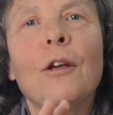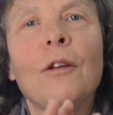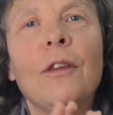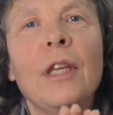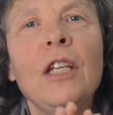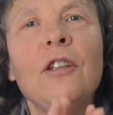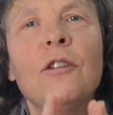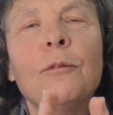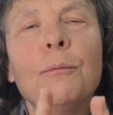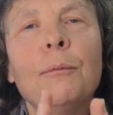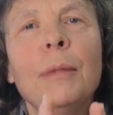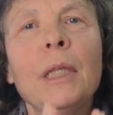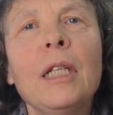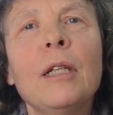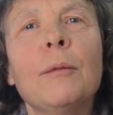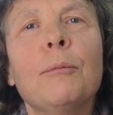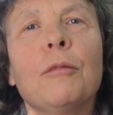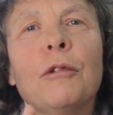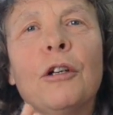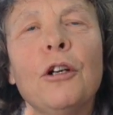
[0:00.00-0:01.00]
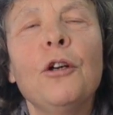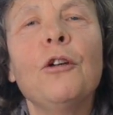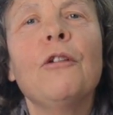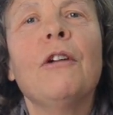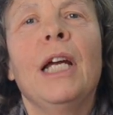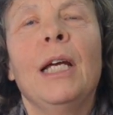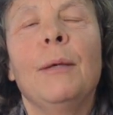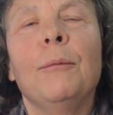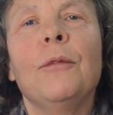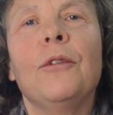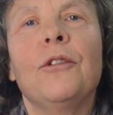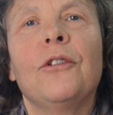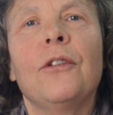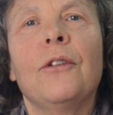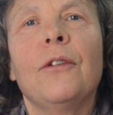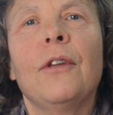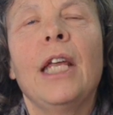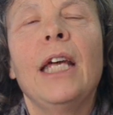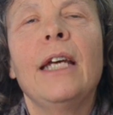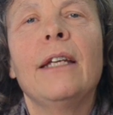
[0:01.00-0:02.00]
These big programs
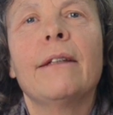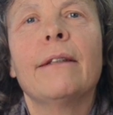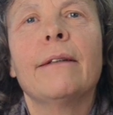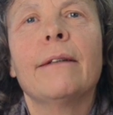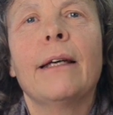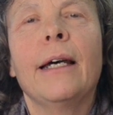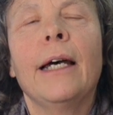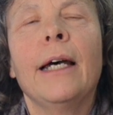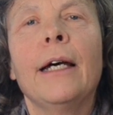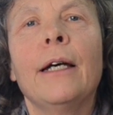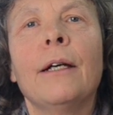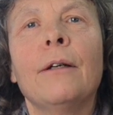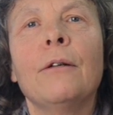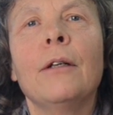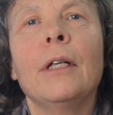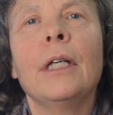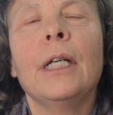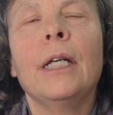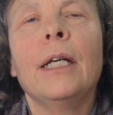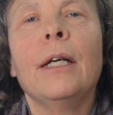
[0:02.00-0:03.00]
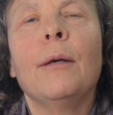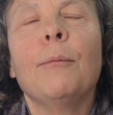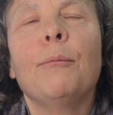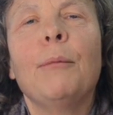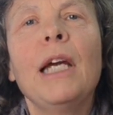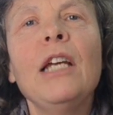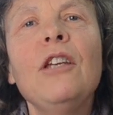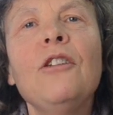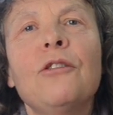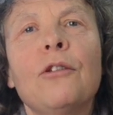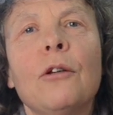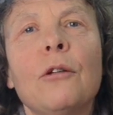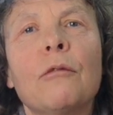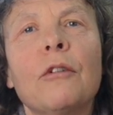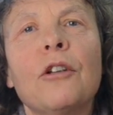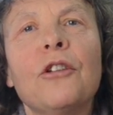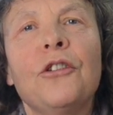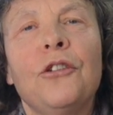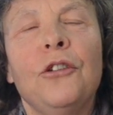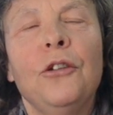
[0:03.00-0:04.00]
that are based on
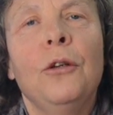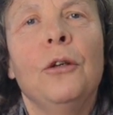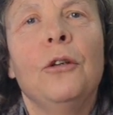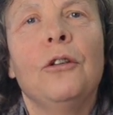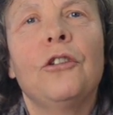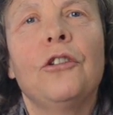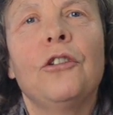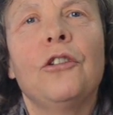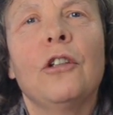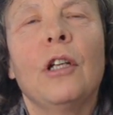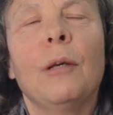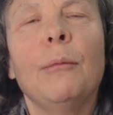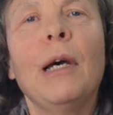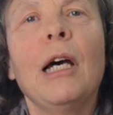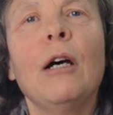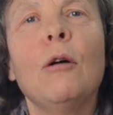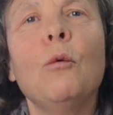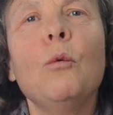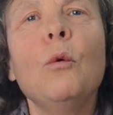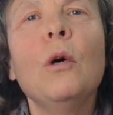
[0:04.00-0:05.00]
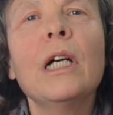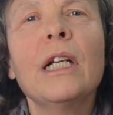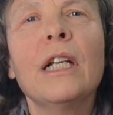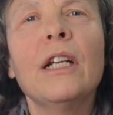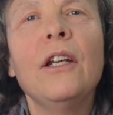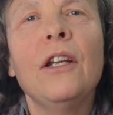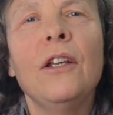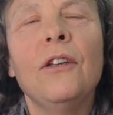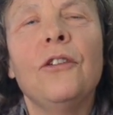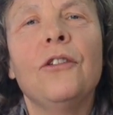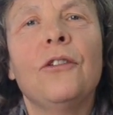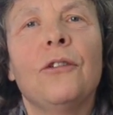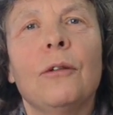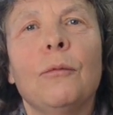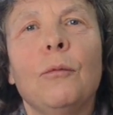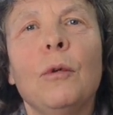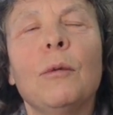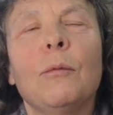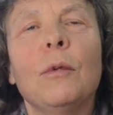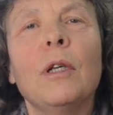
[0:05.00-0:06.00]
research about what it is,
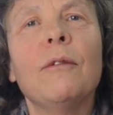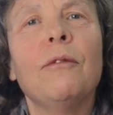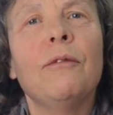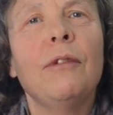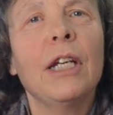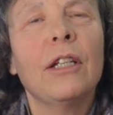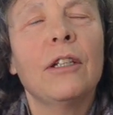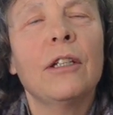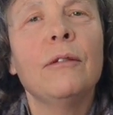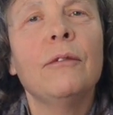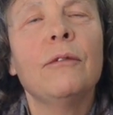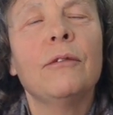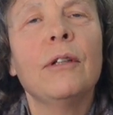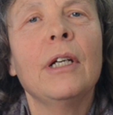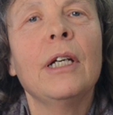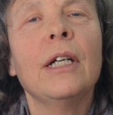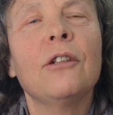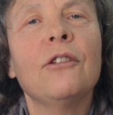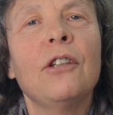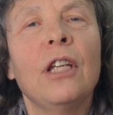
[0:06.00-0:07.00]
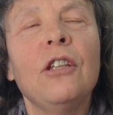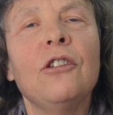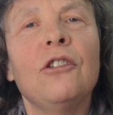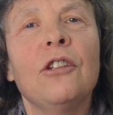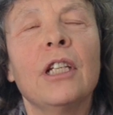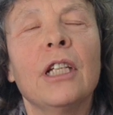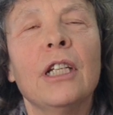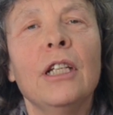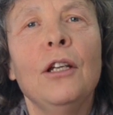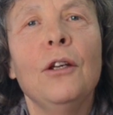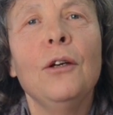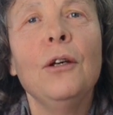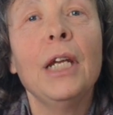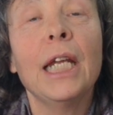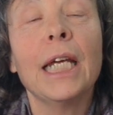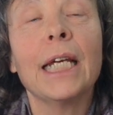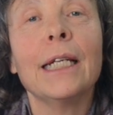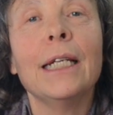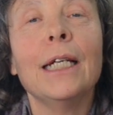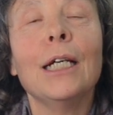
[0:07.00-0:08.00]
what effective teaching and
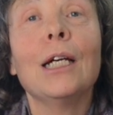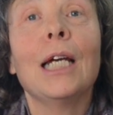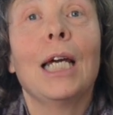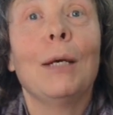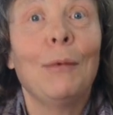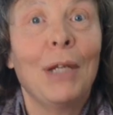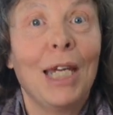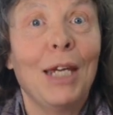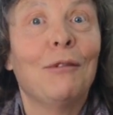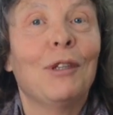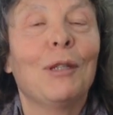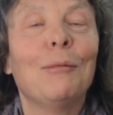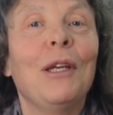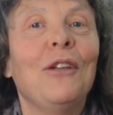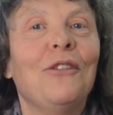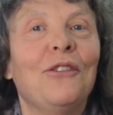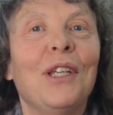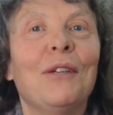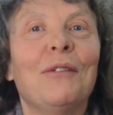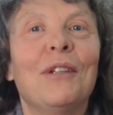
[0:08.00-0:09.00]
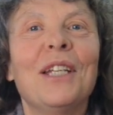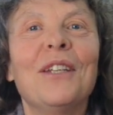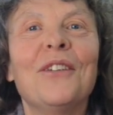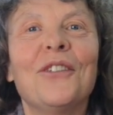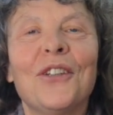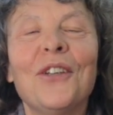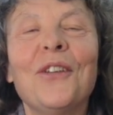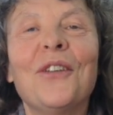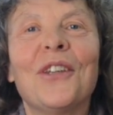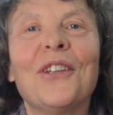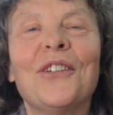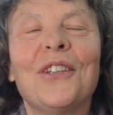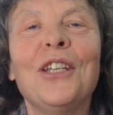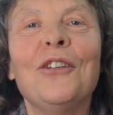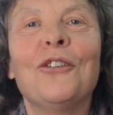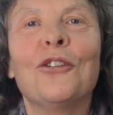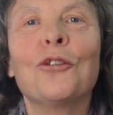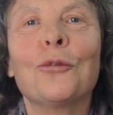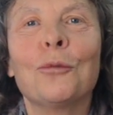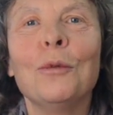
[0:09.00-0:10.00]
learning, and we have the best evidence
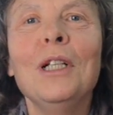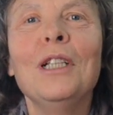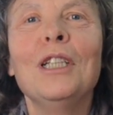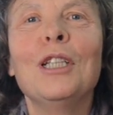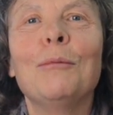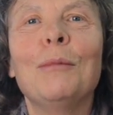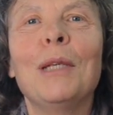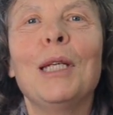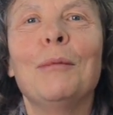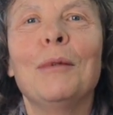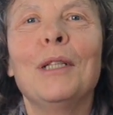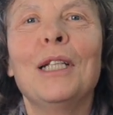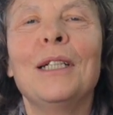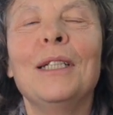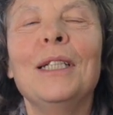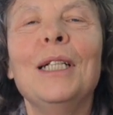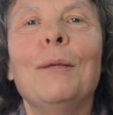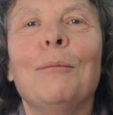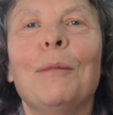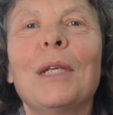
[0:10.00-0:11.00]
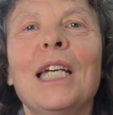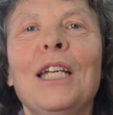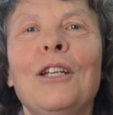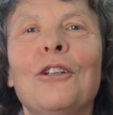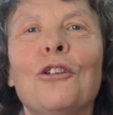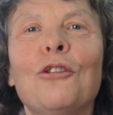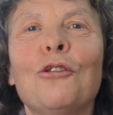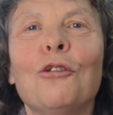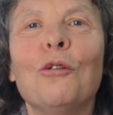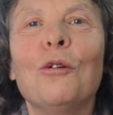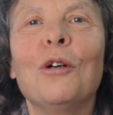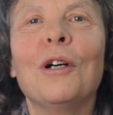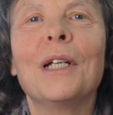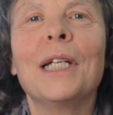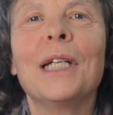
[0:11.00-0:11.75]
syntheses as well that people begin to draw